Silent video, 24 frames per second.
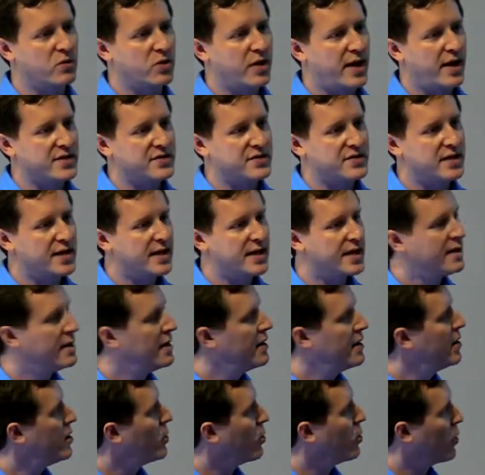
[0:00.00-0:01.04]
We're actually
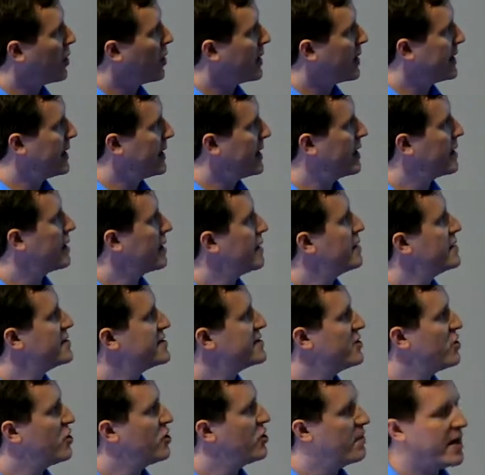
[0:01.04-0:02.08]
working
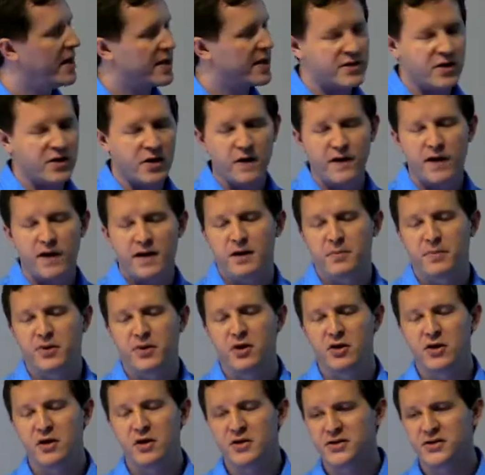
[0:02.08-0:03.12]
to make sure that
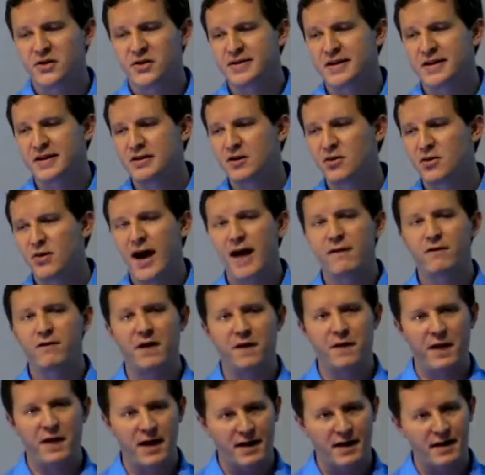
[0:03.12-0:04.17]
computer users can do
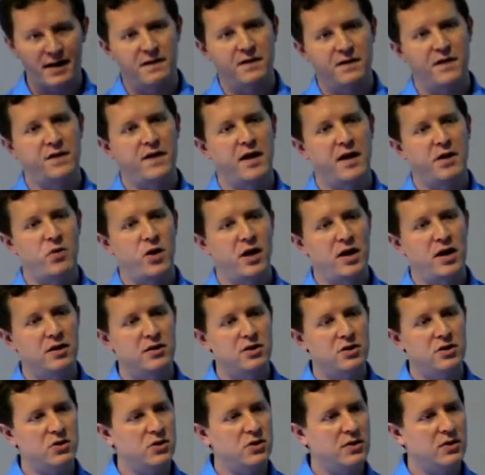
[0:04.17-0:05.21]
everything that they want to
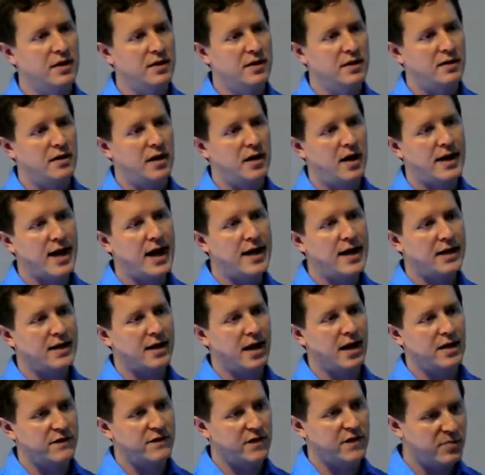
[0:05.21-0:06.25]
do on any
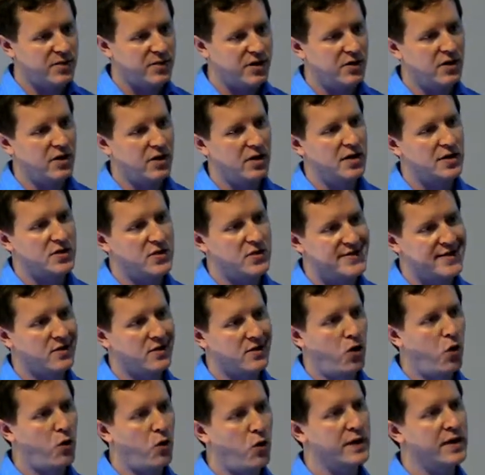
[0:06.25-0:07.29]
kind of computer
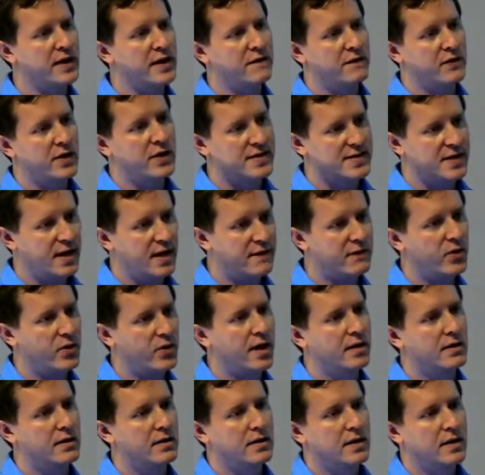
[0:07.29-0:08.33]
using only free
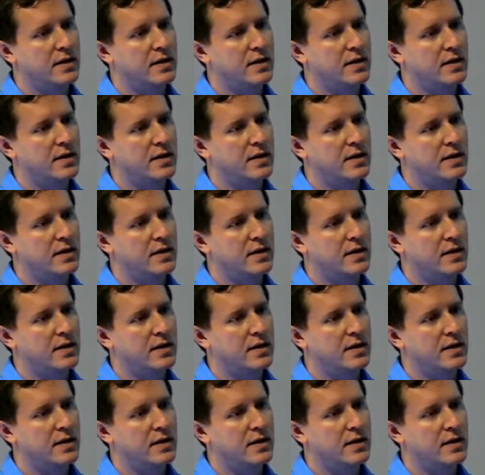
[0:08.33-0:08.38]
software.